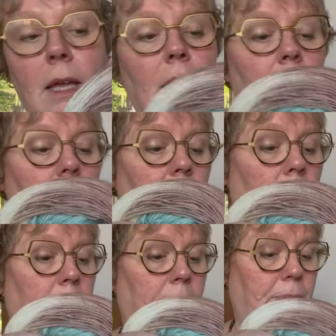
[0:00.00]

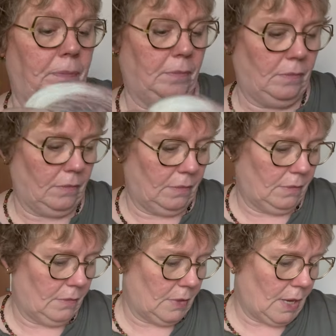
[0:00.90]

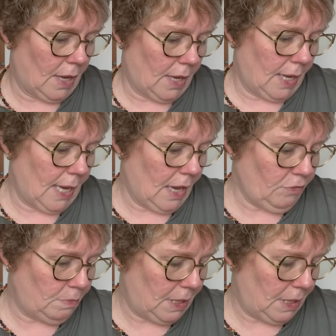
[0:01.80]
I have